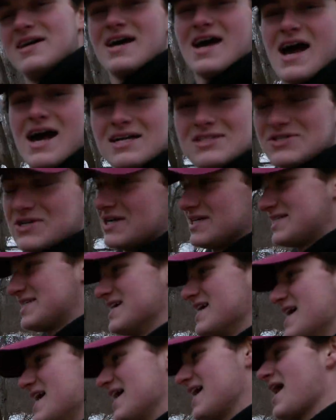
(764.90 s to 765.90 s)
as I was
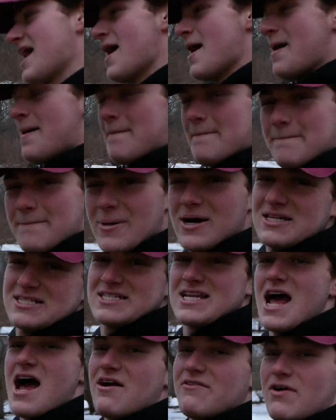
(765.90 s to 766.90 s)
saying,
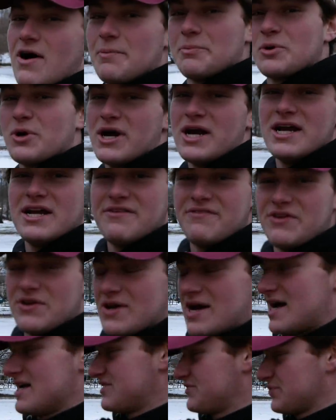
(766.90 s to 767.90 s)
must-have upgrade if you
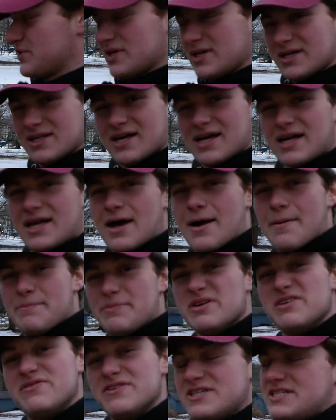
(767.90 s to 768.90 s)
guys really like a
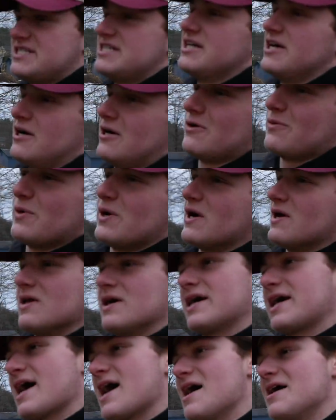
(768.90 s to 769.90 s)
beefy steering wheel
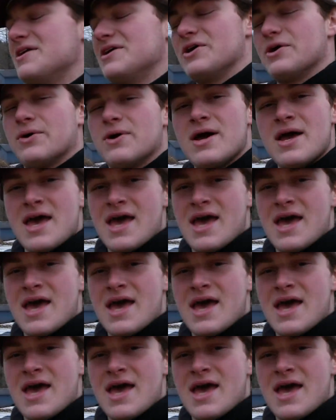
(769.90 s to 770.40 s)
like I do,